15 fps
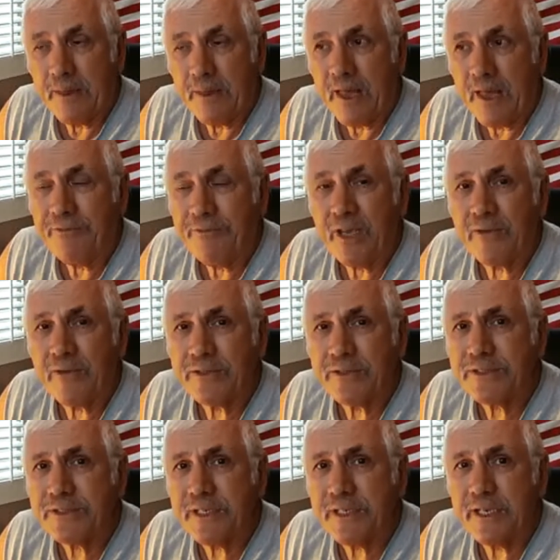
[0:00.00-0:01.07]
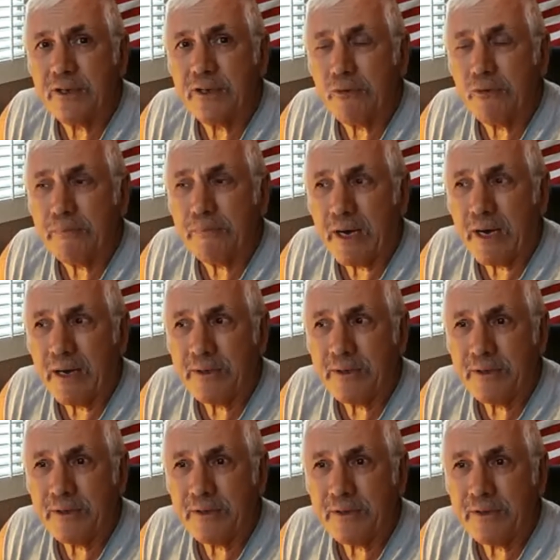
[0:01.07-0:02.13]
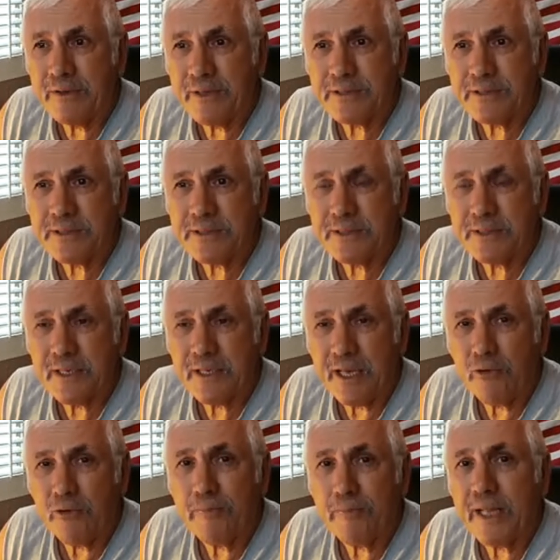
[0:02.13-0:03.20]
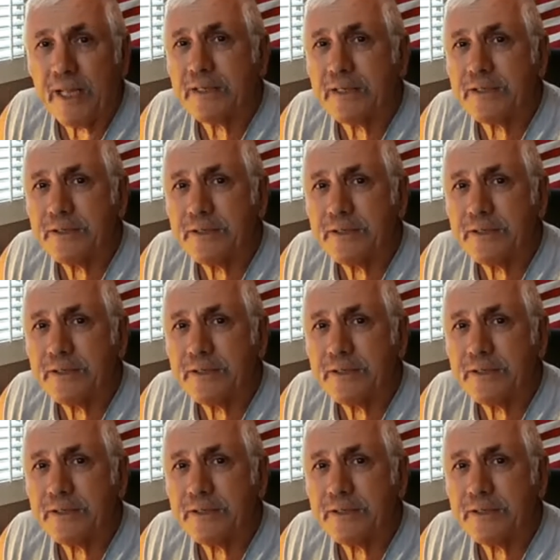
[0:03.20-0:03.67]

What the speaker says: Have you ever seen Obama this hell-bent